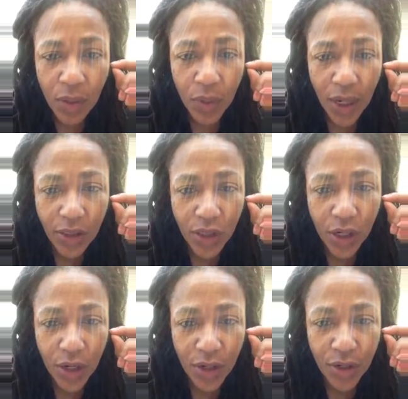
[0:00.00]
when I
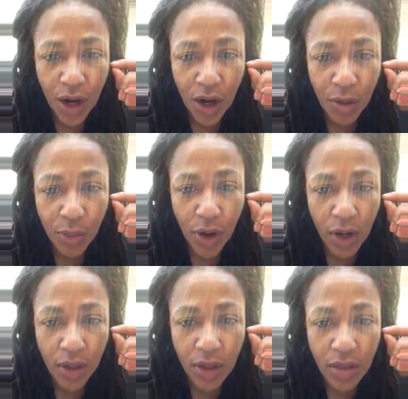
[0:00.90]
shared our
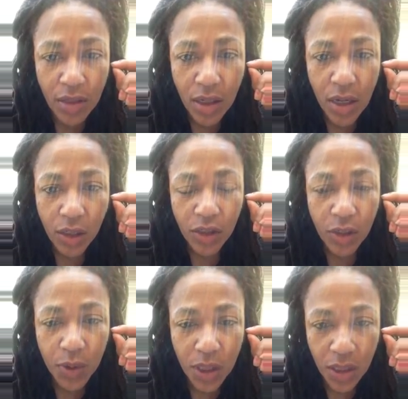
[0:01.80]
products she
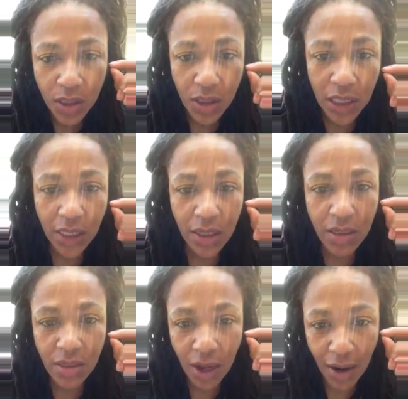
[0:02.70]
was instantly
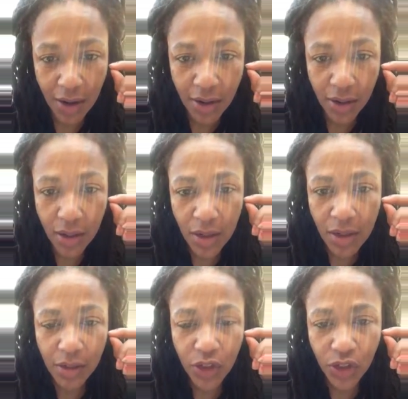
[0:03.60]
excited.
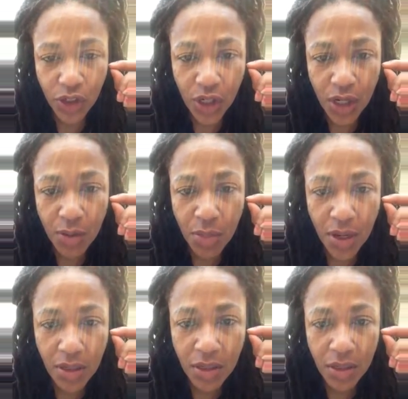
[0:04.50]
She
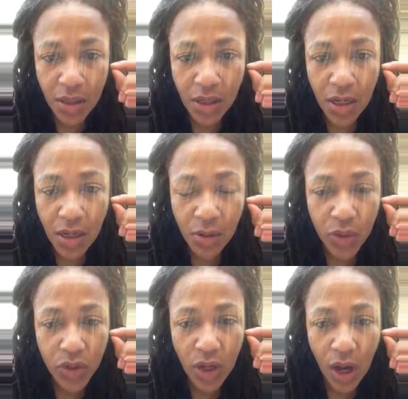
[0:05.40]
basically
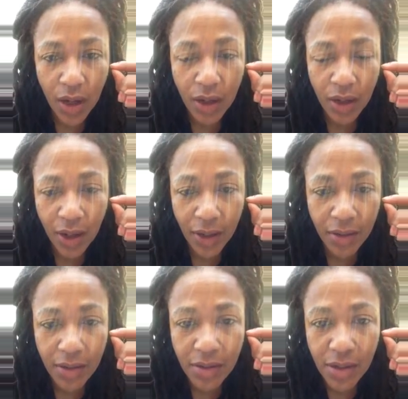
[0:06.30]
was like, Can I
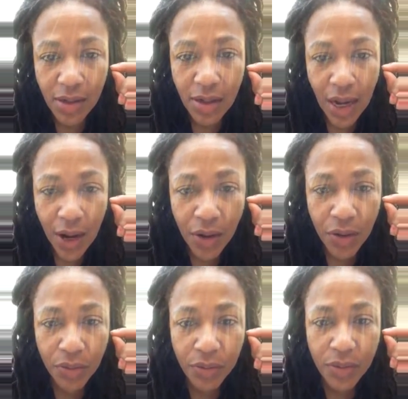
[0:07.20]
get the tea
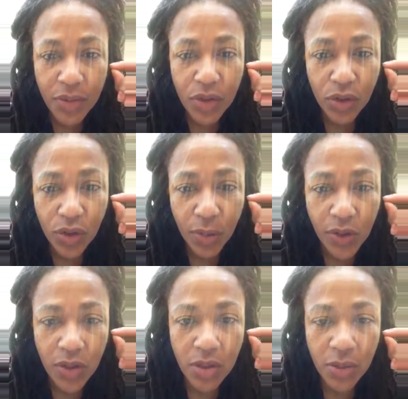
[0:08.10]
now? So she
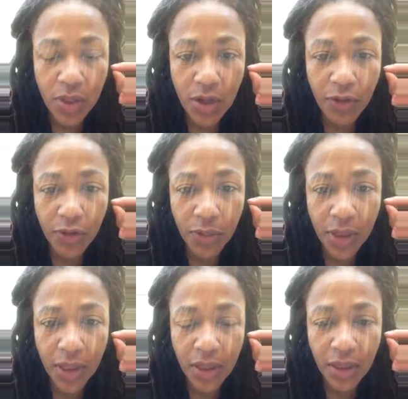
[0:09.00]
purchased some tea for
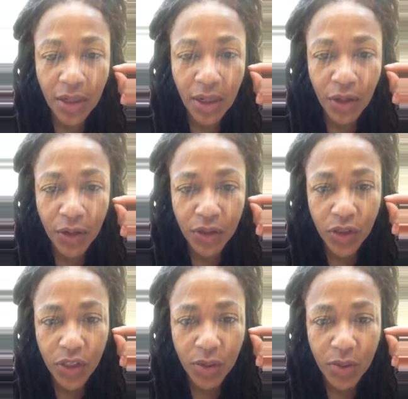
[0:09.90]
me, and then I learned
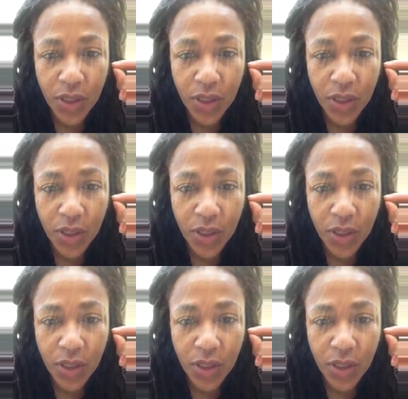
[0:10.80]
that she